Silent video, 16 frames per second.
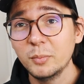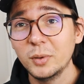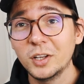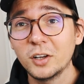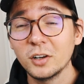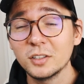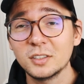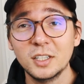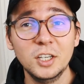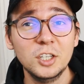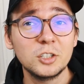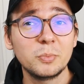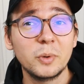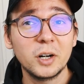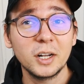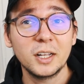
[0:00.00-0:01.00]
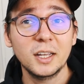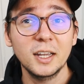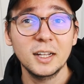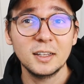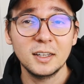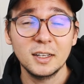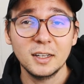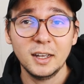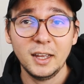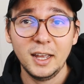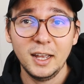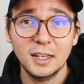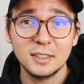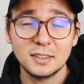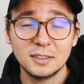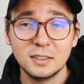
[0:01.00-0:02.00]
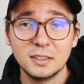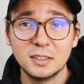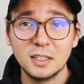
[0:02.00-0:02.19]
because each market has